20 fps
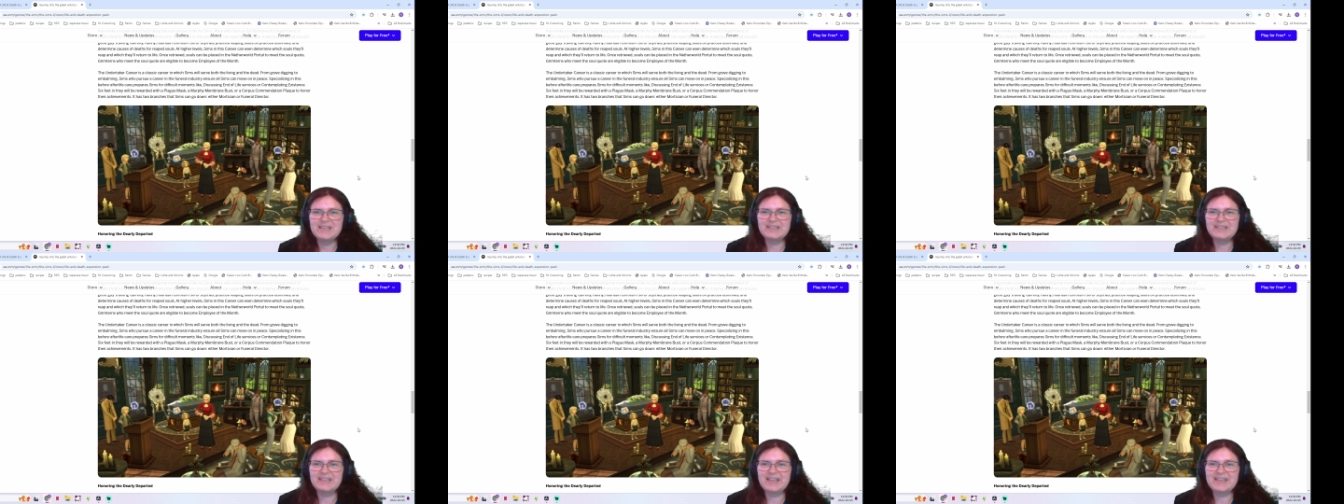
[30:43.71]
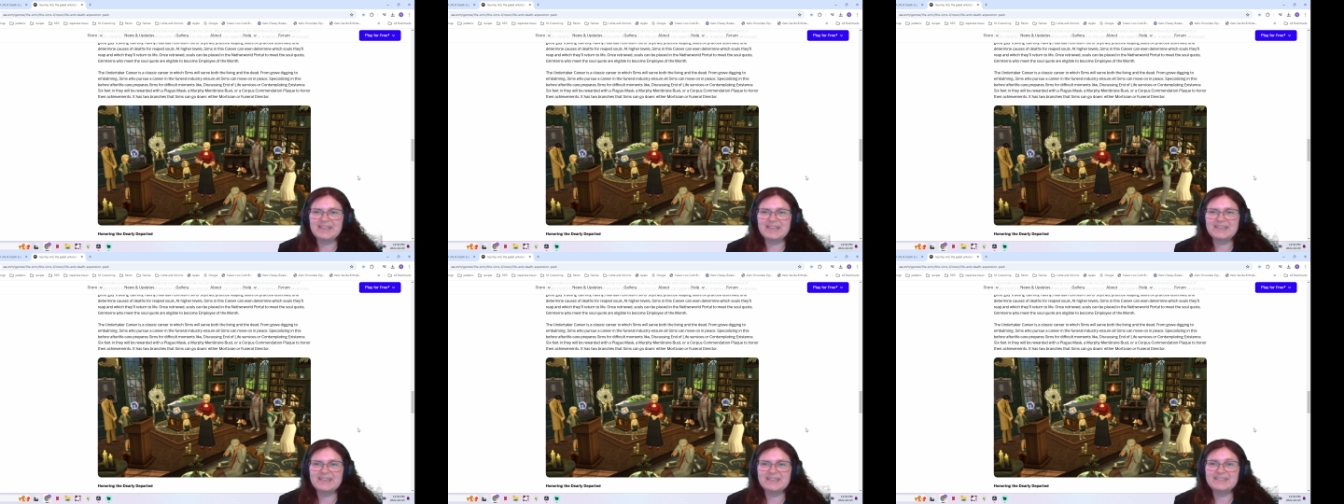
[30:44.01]

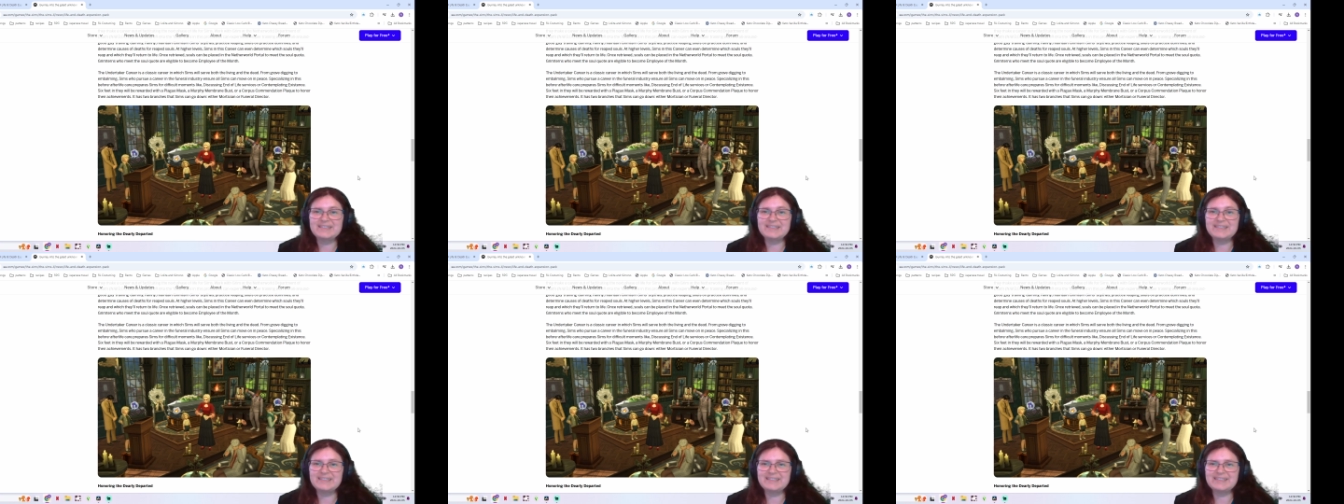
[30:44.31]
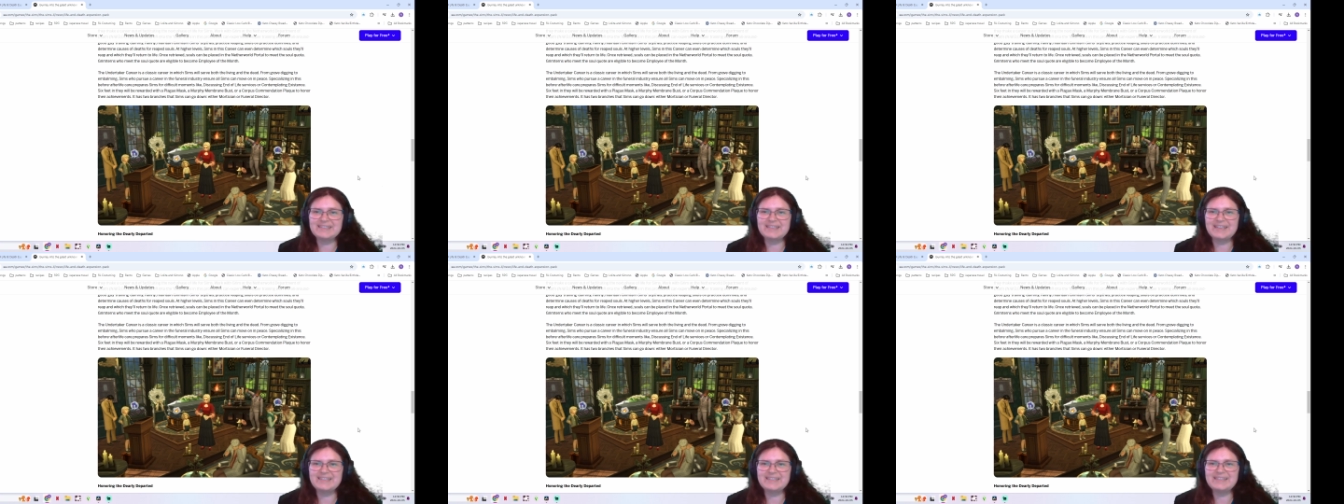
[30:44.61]
like
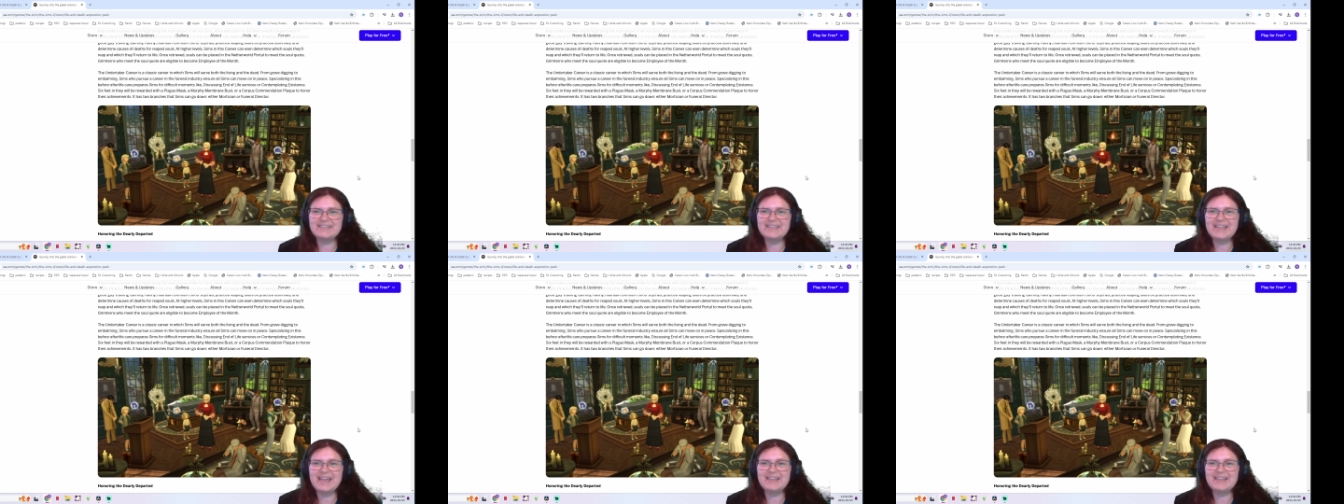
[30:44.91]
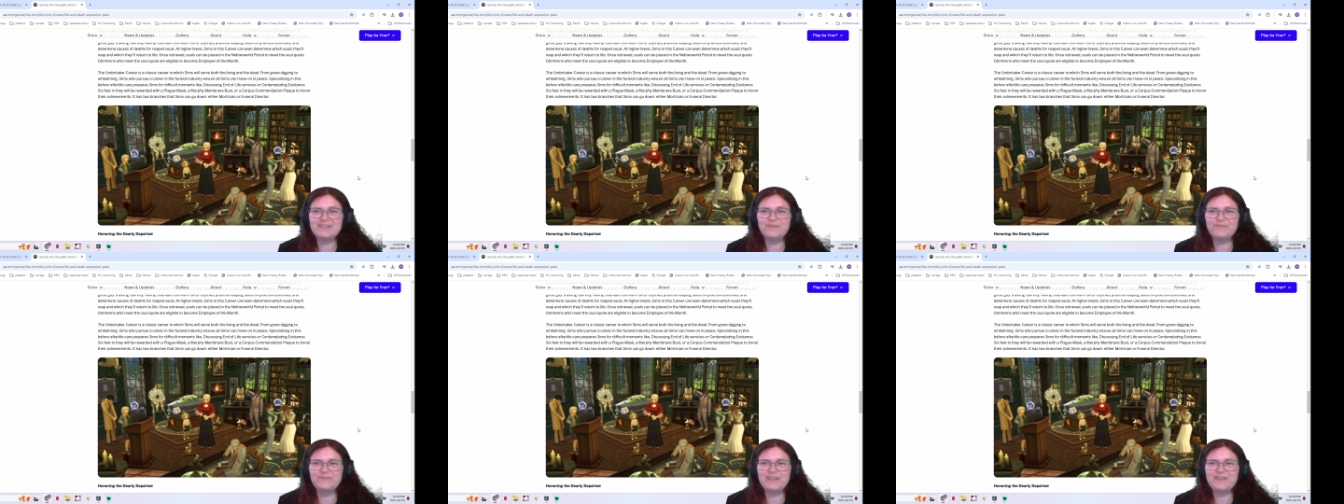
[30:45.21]
discussing
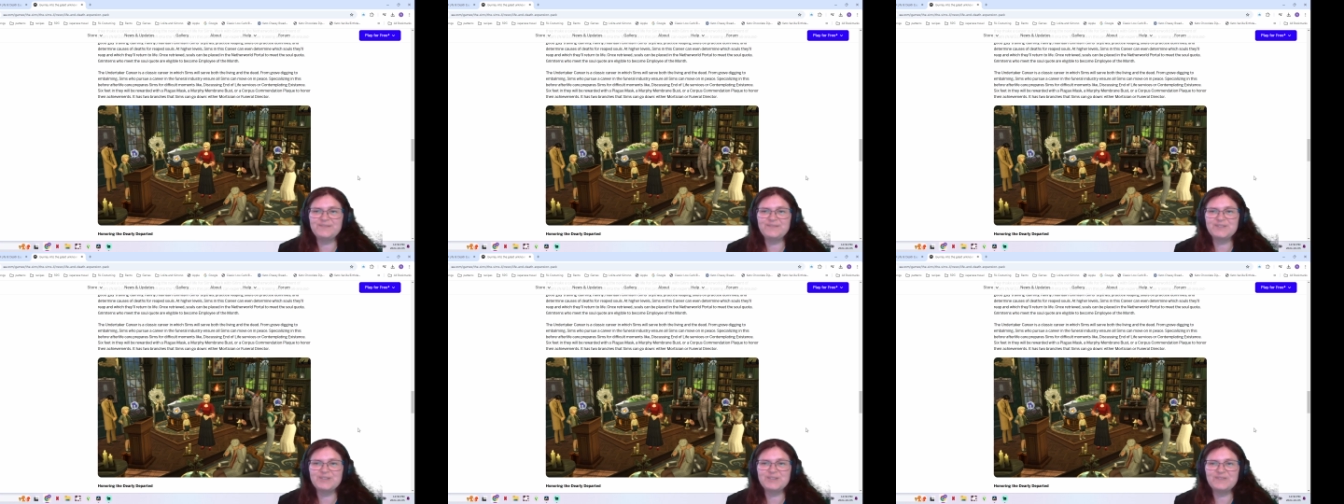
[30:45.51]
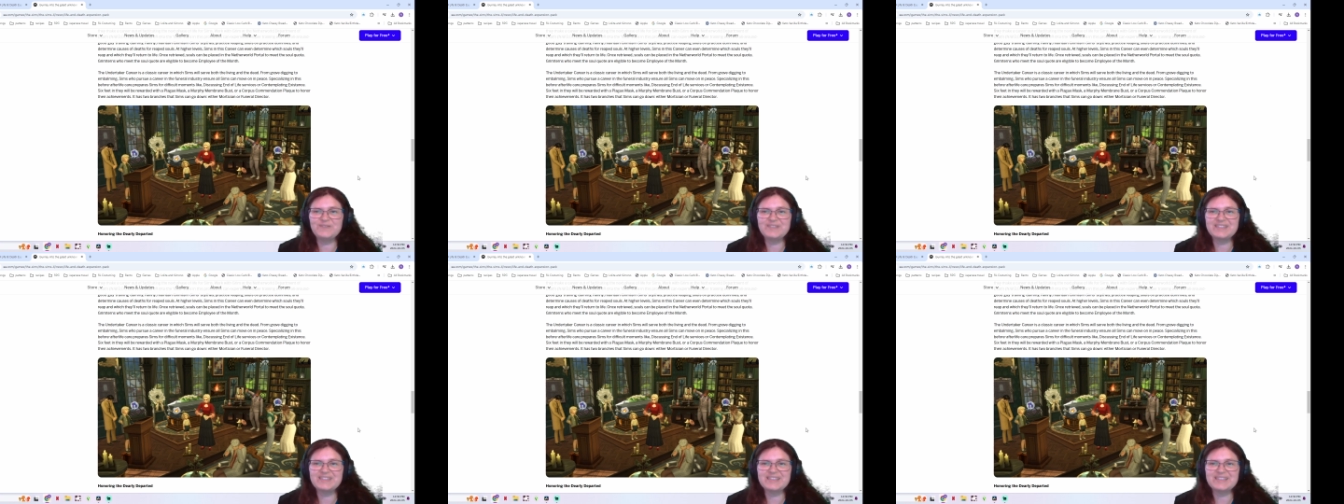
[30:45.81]
end of life
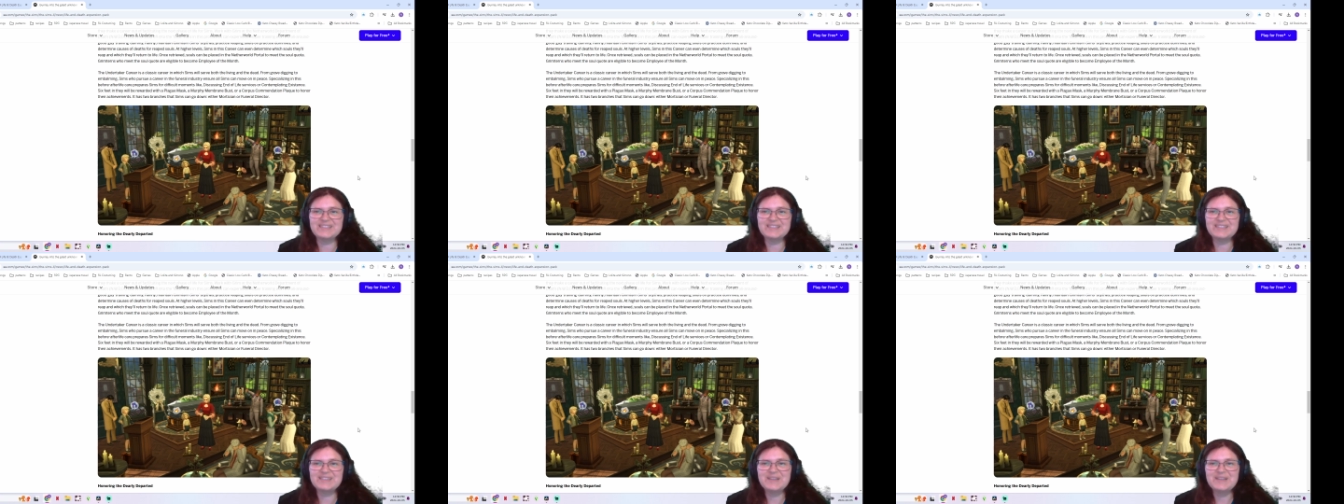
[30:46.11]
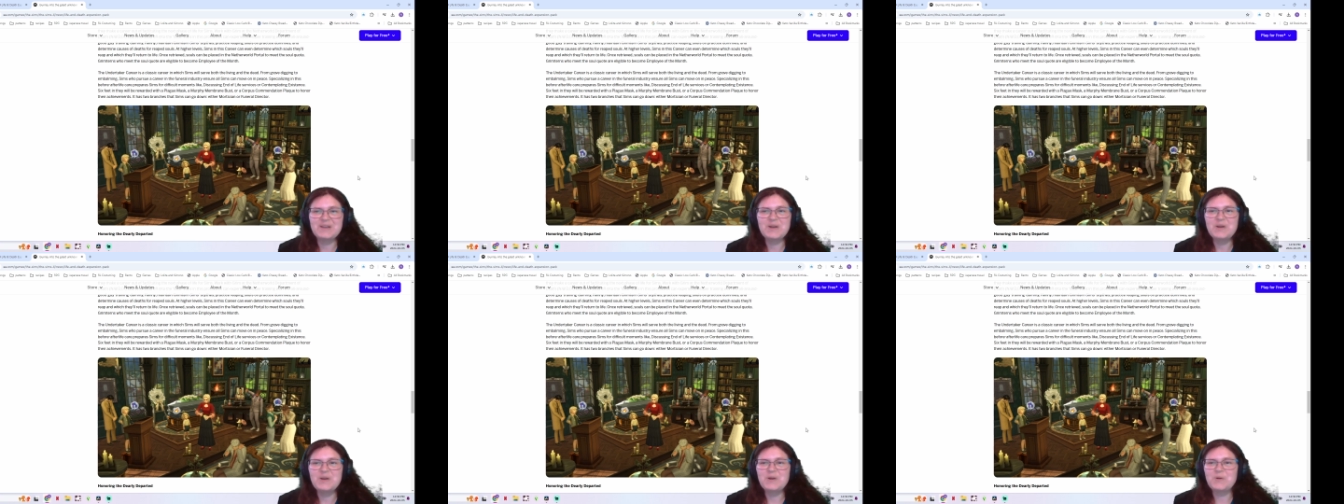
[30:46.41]
services
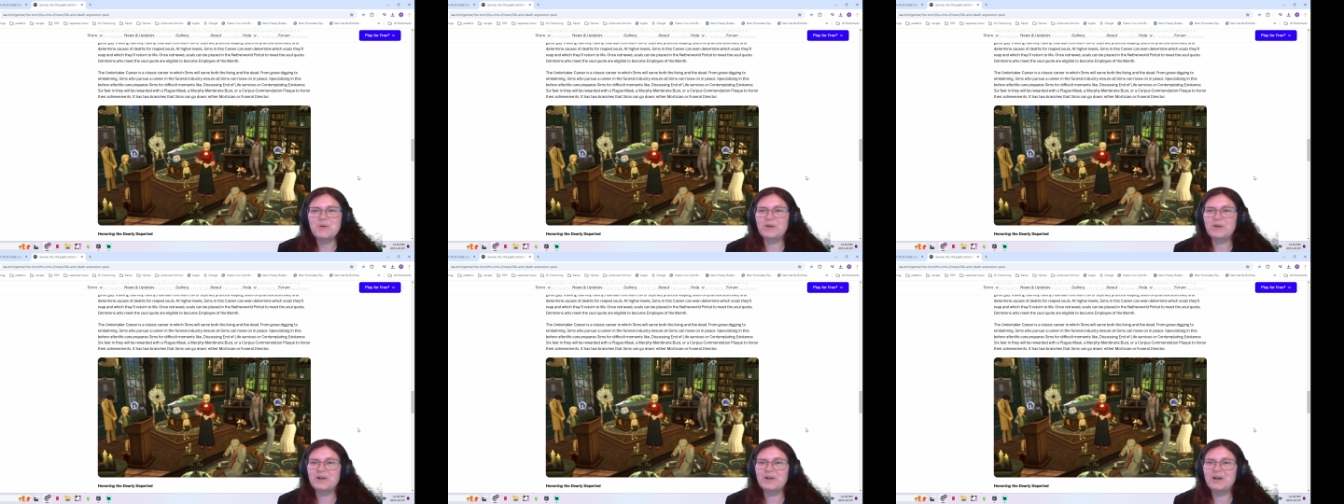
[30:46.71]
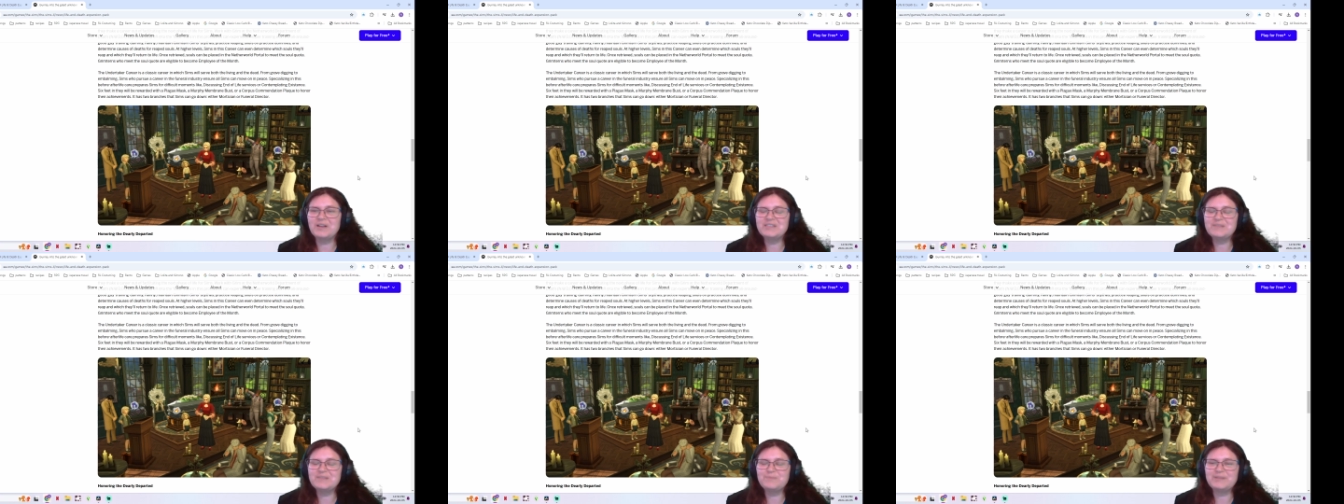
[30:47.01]
or
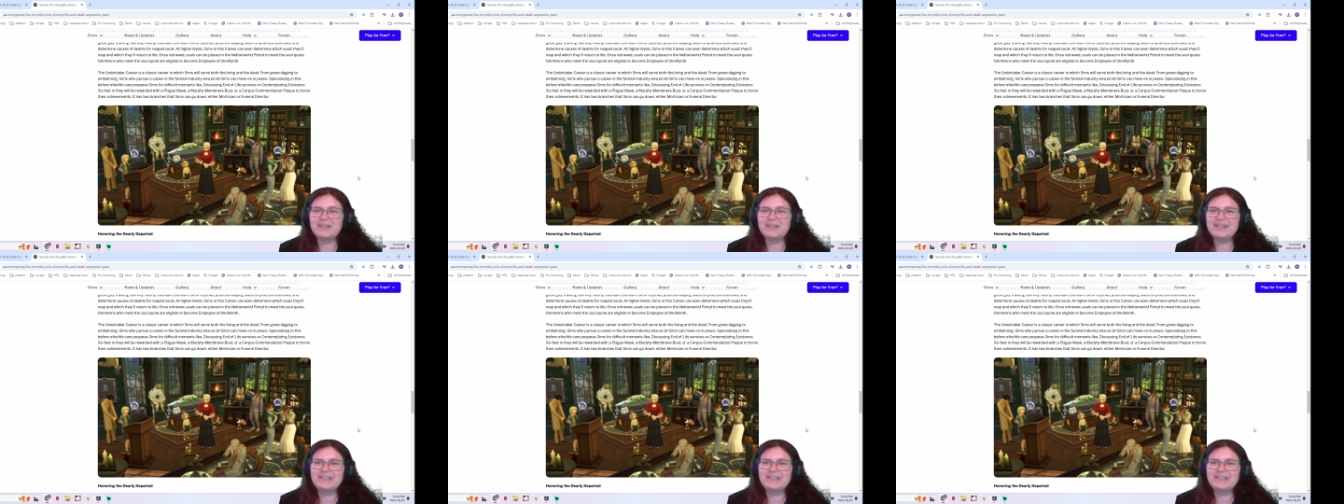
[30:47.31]
contemplating